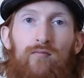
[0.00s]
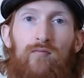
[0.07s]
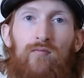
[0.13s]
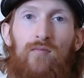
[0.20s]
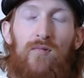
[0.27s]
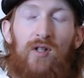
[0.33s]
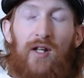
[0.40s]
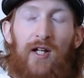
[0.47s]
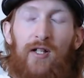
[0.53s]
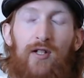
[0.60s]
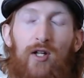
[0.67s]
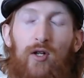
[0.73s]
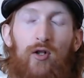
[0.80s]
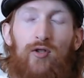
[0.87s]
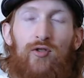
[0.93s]
They had
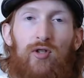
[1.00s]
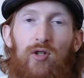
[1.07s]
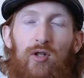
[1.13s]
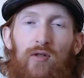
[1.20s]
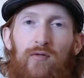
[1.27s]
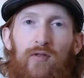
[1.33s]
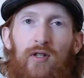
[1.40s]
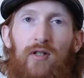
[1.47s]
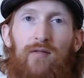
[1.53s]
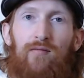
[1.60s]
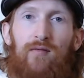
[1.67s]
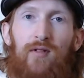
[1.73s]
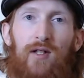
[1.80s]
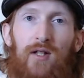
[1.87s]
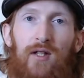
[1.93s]
no control over it.
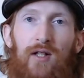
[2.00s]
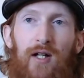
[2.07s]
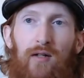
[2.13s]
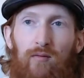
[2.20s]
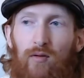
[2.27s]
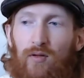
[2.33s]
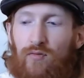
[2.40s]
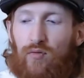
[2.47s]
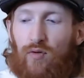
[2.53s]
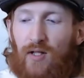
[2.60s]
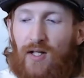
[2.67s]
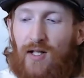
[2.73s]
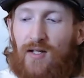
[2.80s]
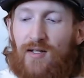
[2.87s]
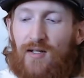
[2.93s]
It was
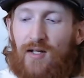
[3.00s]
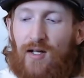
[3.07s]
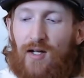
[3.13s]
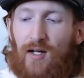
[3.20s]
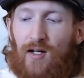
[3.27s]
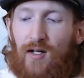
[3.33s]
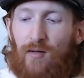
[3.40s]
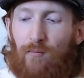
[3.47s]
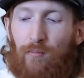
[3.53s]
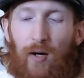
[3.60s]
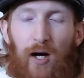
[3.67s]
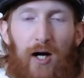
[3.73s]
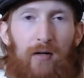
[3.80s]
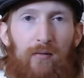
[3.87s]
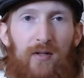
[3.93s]
released
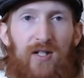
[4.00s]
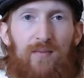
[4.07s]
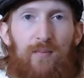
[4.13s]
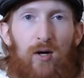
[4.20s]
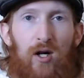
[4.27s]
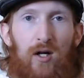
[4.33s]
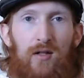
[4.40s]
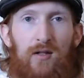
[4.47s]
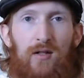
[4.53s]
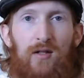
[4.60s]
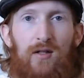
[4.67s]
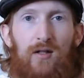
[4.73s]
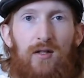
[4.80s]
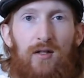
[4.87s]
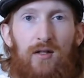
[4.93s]
by Respawn.
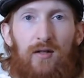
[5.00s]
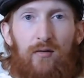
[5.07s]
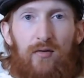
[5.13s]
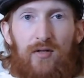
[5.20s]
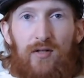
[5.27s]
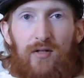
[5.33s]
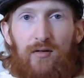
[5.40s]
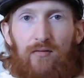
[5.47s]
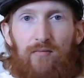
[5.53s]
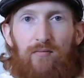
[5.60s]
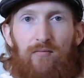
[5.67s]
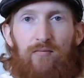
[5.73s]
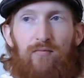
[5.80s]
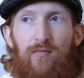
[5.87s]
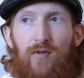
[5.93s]
It was
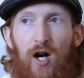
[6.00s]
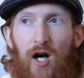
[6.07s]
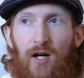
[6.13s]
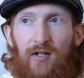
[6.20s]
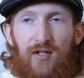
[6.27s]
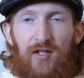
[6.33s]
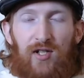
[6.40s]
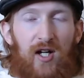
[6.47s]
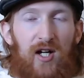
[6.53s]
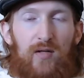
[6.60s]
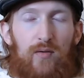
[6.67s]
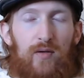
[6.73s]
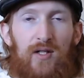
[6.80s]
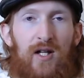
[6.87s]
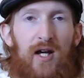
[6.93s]
not discussed
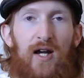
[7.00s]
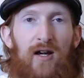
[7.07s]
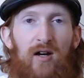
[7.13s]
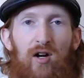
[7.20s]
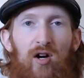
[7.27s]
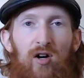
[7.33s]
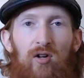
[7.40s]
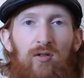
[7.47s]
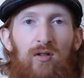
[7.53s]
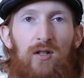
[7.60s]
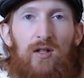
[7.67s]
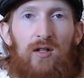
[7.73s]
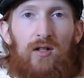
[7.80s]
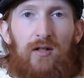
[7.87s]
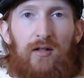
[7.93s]
with EA at all.
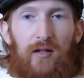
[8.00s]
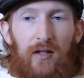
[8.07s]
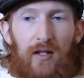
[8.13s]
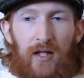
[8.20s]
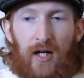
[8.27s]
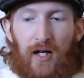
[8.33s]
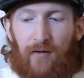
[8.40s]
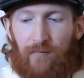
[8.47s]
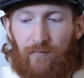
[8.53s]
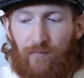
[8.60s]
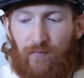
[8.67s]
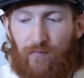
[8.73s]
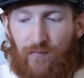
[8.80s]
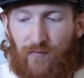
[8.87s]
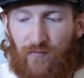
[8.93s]
EA
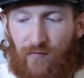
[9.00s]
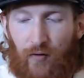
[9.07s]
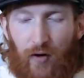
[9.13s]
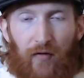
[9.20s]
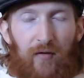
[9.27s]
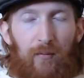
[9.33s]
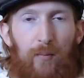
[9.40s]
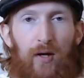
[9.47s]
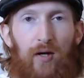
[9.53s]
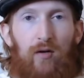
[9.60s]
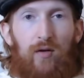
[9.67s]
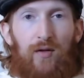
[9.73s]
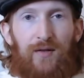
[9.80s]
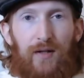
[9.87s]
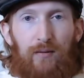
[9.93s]
footed the bill
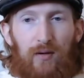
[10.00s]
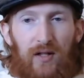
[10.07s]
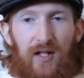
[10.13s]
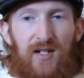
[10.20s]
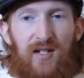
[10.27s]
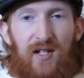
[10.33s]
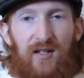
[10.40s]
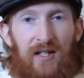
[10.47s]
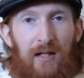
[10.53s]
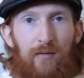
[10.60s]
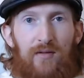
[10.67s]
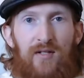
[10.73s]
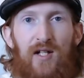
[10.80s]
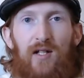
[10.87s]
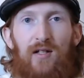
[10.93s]
and they released it, and that was
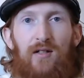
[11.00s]
it.